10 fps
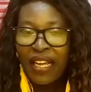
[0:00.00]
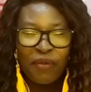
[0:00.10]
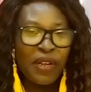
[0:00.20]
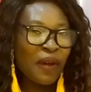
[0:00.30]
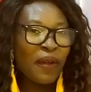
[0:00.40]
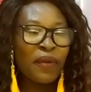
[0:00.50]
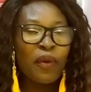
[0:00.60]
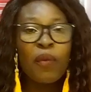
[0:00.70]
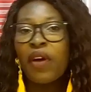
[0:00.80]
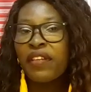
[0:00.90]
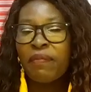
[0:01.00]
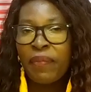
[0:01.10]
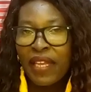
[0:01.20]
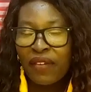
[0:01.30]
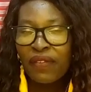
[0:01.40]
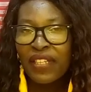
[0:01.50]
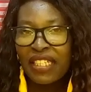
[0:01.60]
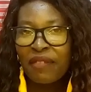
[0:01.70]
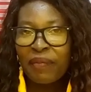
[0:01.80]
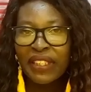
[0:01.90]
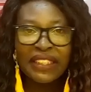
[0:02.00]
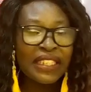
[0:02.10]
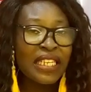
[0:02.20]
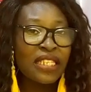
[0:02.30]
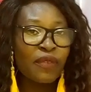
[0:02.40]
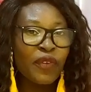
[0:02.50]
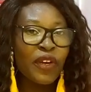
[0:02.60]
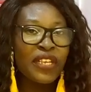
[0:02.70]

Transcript: We all know what the bell notification button is for.